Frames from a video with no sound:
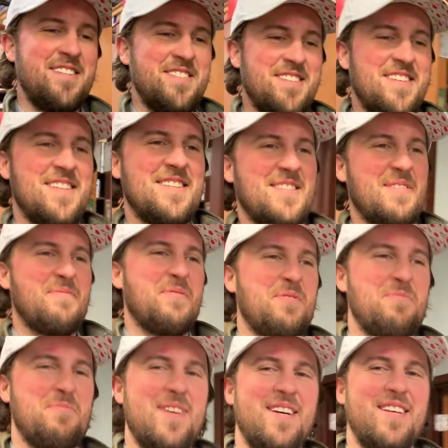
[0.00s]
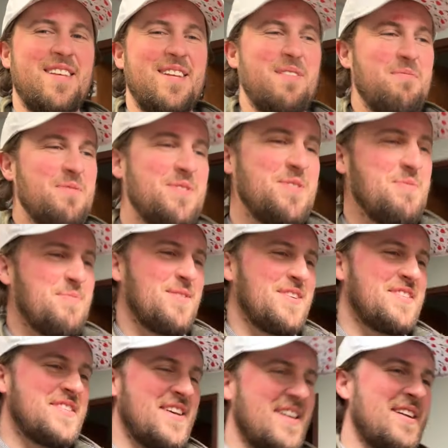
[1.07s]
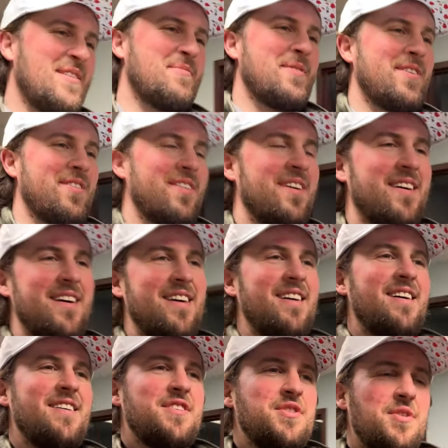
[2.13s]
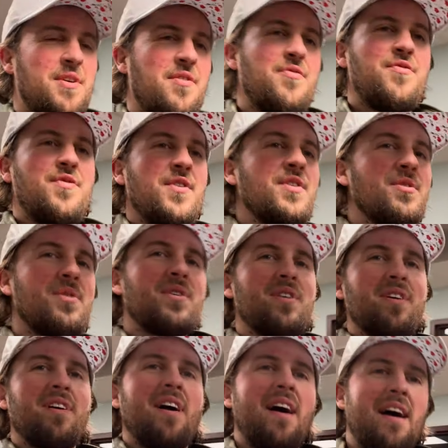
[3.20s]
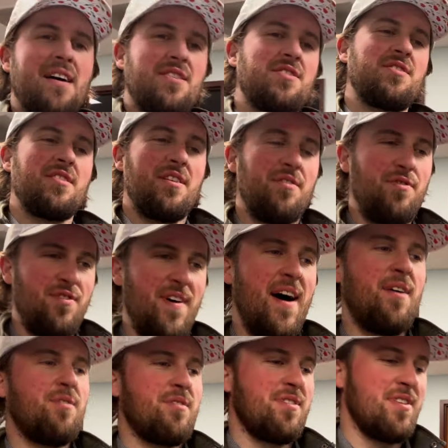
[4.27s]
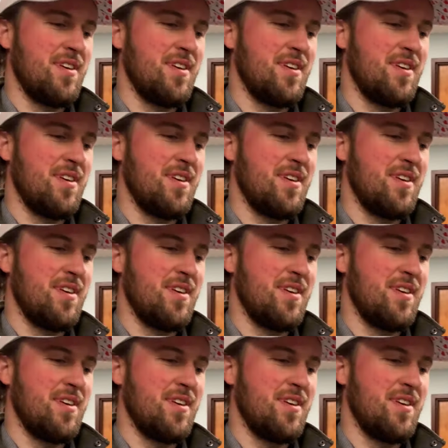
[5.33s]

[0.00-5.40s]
just got something in the mail that I'm super excited about. So a viewer actually found